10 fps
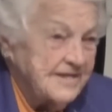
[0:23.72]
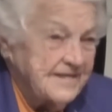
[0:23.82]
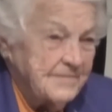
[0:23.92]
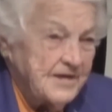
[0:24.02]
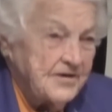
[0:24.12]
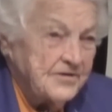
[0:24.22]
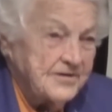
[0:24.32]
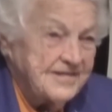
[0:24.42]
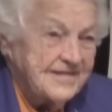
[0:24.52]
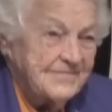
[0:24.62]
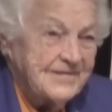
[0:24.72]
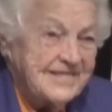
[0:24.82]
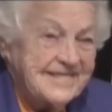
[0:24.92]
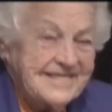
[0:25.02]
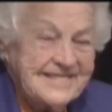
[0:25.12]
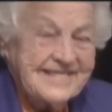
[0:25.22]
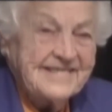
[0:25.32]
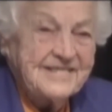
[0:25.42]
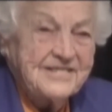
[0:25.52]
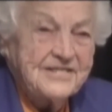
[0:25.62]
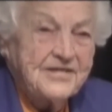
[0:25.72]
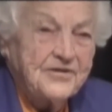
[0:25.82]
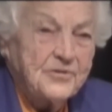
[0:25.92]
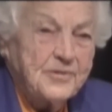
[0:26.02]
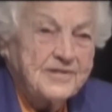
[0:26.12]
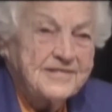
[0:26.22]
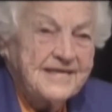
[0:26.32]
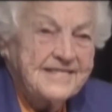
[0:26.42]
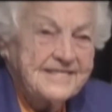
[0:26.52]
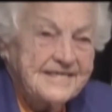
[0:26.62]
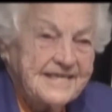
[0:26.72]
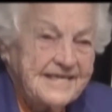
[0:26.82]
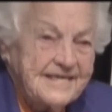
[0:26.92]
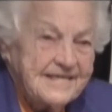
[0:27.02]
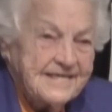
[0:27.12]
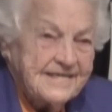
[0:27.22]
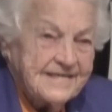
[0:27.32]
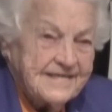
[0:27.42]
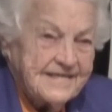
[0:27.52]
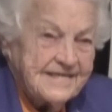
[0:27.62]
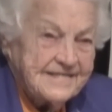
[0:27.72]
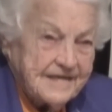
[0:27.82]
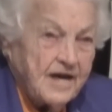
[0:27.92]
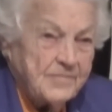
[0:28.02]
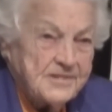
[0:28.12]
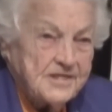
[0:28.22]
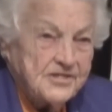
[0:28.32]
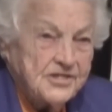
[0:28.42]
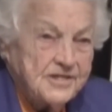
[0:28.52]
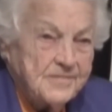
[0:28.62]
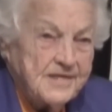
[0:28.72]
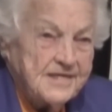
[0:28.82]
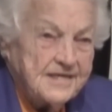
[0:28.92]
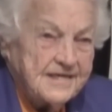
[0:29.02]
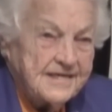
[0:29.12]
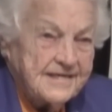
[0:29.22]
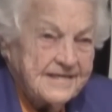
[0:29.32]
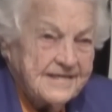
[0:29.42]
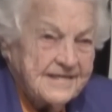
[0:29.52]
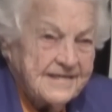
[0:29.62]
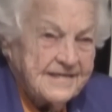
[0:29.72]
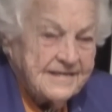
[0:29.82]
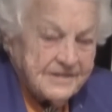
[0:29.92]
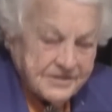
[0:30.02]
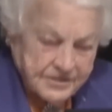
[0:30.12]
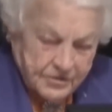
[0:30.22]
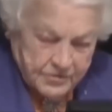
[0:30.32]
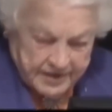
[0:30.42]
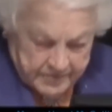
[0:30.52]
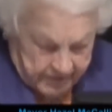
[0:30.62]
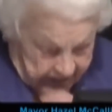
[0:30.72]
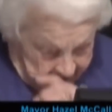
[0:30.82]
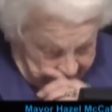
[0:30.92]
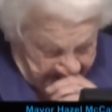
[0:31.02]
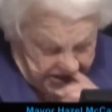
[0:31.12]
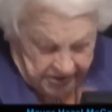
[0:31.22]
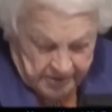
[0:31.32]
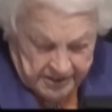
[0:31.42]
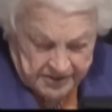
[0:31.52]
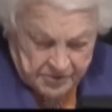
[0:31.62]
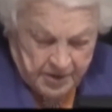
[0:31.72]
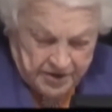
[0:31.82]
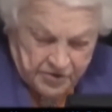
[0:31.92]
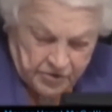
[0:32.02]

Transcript: when the citizens hear about density, it's opposition immediately. So when I was chairman of the Smart